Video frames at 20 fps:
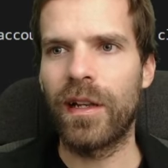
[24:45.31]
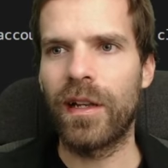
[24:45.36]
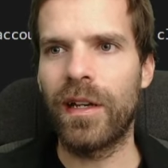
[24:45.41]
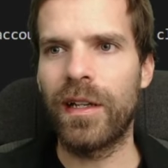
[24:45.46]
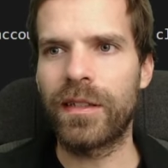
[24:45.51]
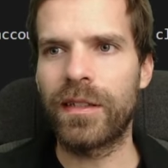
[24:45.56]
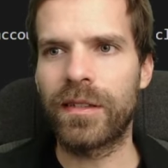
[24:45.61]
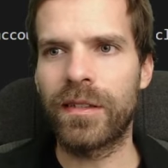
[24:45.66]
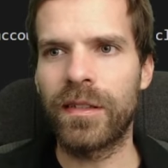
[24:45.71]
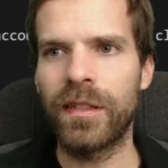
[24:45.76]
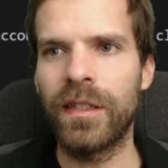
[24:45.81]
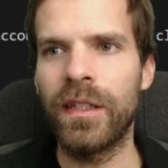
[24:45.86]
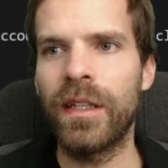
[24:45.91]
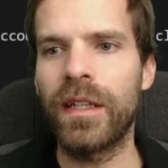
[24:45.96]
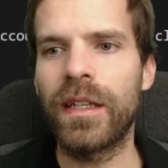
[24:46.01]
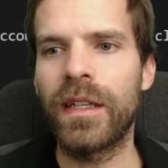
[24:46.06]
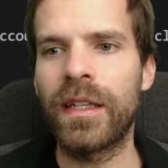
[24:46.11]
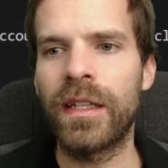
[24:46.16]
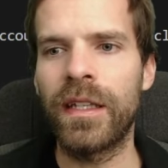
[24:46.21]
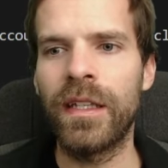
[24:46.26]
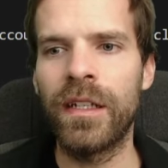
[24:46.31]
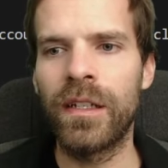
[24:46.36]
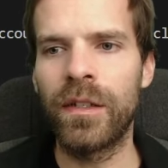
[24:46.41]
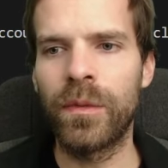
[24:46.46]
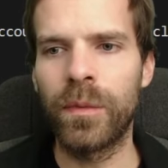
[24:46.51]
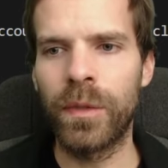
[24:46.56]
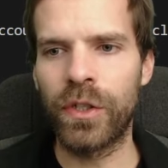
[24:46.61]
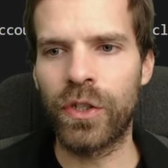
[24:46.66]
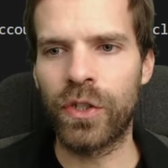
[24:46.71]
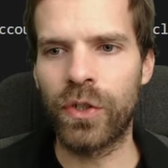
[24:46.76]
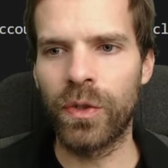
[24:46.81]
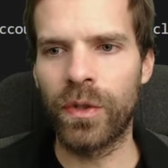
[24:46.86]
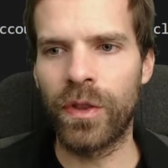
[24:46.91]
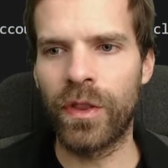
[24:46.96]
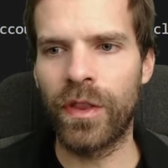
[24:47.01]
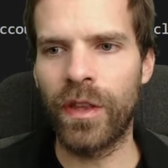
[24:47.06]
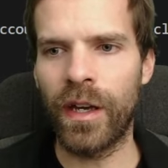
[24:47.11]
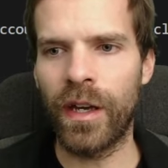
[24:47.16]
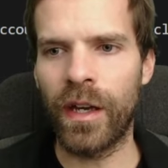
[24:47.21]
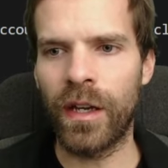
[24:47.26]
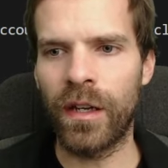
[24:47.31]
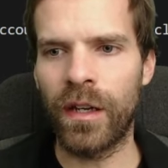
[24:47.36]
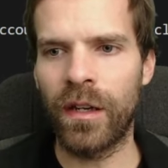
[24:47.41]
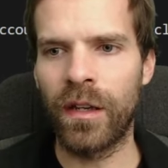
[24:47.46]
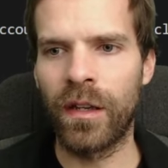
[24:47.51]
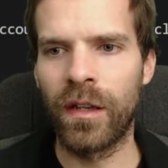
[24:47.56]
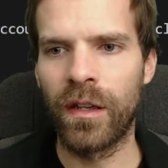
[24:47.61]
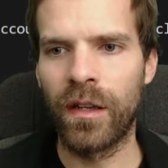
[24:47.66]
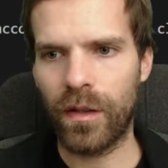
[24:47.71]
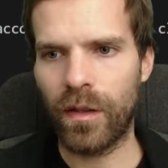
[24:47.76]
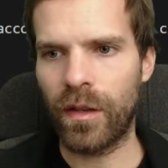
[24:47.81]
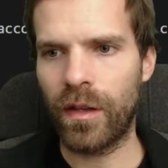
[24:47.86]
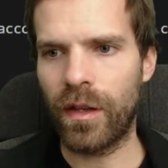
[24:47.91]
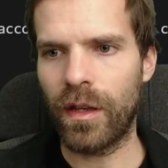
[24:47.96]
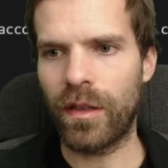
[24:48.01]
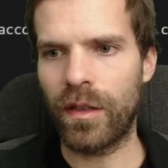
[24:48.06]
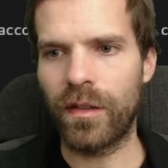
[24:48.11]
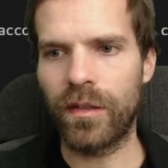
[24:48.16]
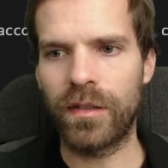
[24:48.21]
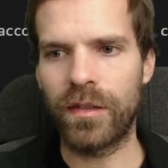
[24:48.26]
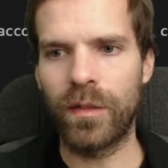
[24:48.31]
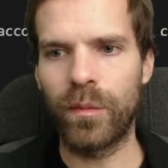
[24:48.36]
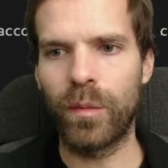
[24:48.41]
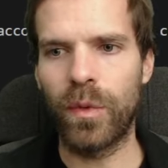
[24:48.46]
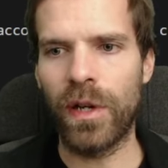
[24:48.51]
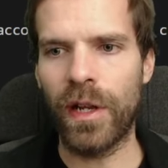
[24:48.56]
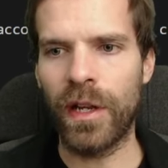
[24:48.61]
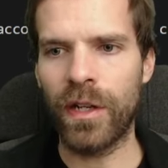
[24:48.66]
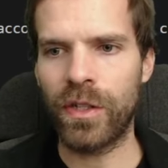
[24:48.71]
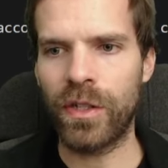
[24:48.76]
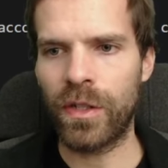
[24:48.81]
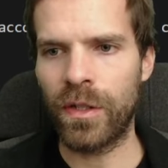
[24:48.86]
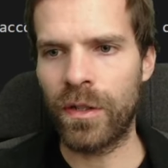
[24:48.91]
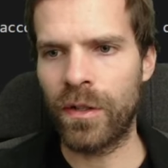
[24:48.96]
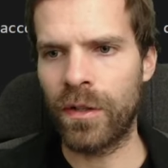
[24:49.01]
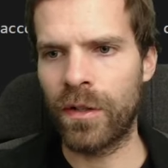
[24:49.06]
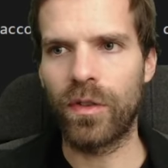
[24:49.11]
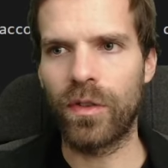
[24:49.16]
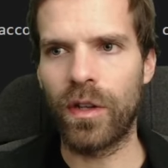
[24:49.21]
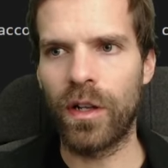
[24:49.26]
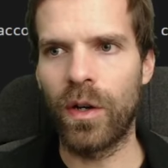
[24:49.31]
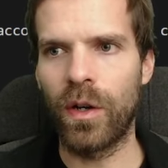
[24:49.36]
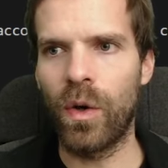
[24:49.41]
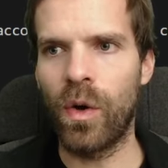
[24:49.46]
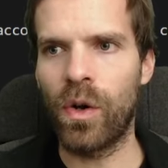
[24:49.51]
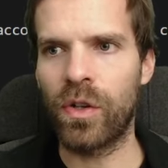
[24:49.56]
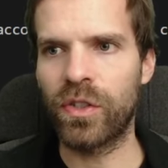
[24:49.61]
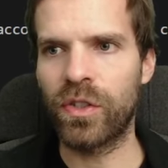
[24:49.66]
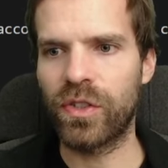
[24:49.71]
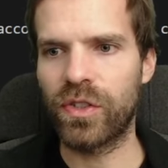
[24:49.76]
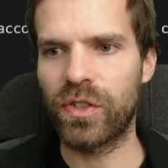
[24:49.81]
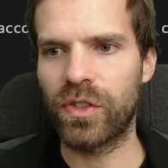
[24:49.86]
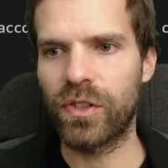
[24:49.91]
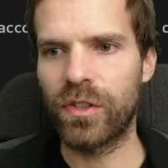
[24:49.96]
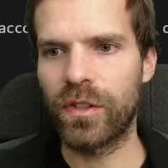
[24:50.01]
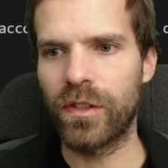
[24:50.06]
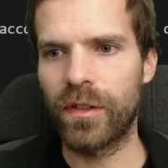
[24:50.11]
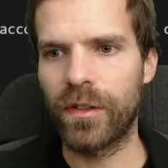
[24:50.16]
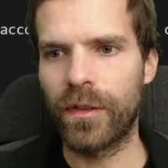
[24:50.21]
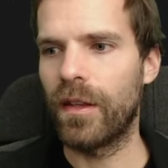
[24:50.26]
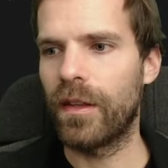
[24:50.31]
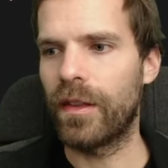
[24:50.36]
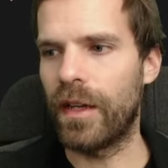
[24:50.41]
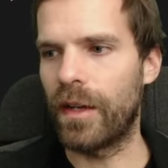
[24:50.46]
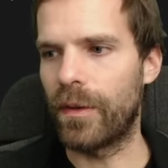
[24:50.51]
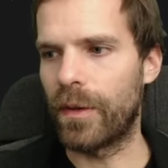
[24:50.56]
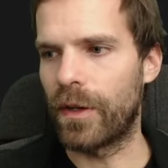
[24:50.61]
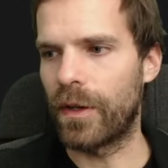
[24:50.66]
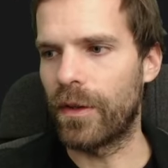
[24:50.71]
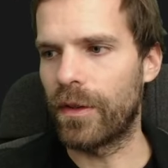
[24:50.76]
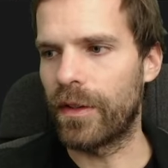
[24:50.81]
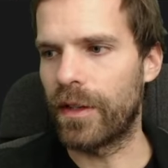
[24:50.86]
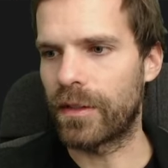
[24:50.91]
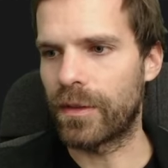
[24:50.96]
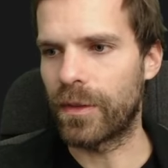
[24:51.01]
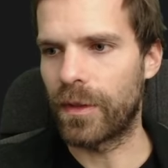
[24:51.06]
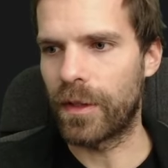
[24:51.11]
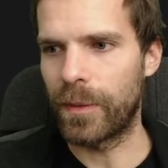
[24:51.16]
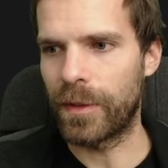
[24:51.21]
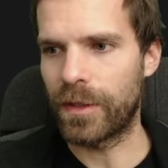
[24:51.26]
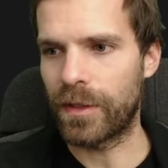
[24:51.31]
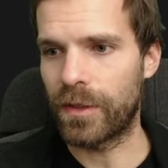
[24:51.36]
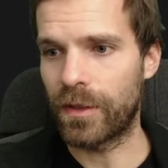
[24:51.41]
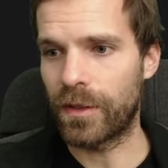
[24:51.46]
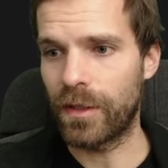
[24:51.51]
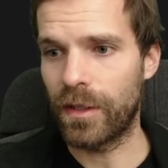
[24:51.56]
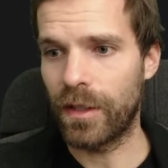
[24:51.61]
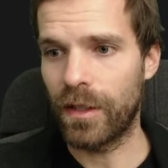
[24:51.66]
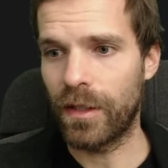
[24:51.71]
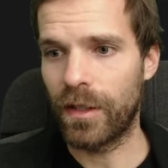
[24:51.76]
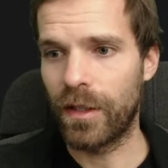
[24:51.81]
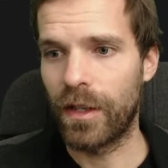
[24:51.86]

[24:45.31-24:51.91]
Let's see, here we should then get the simulation for the logs. There we go, that's what I'm interested in.